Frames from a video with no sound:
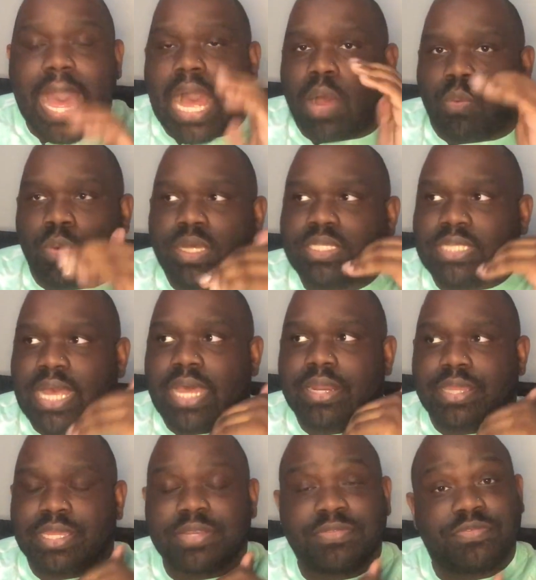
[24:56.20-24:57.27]
I was kind
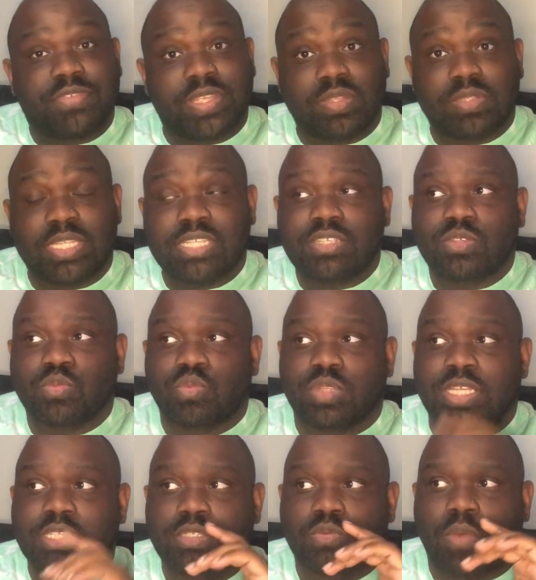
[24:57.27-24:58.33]
of confused. This is
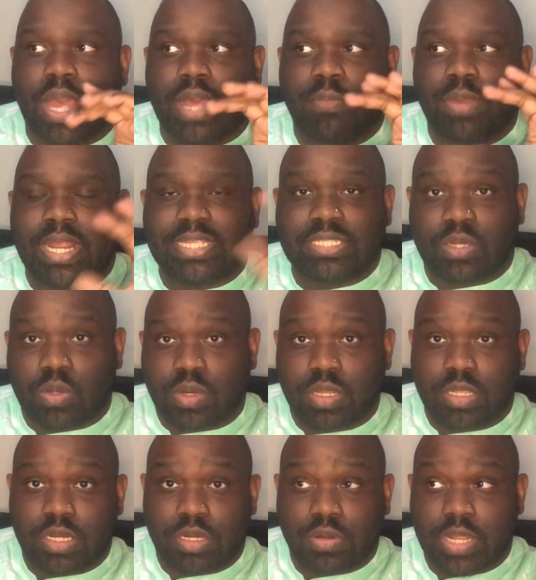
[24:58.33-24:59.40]
this is why when I said
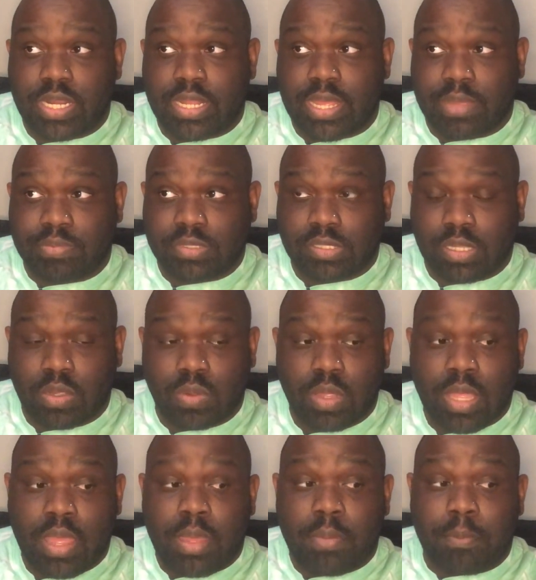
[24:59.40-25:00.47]
earlier in the, in the episode,
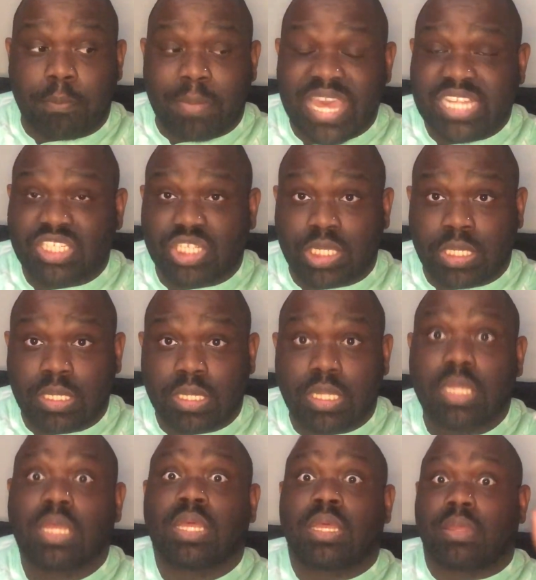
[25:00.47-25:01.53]
made you
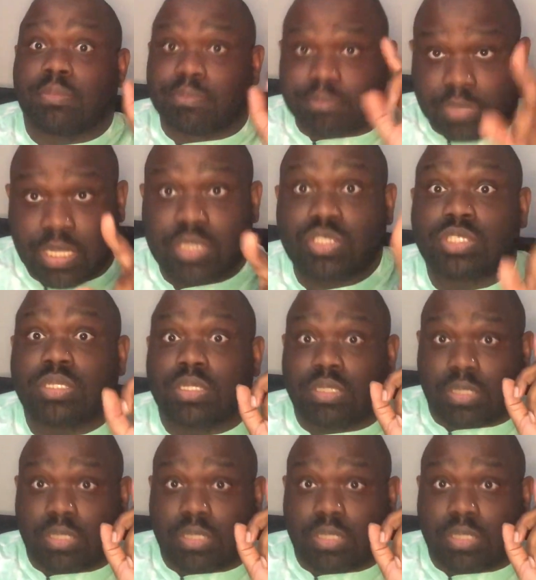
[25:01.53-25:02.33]
look, bitch.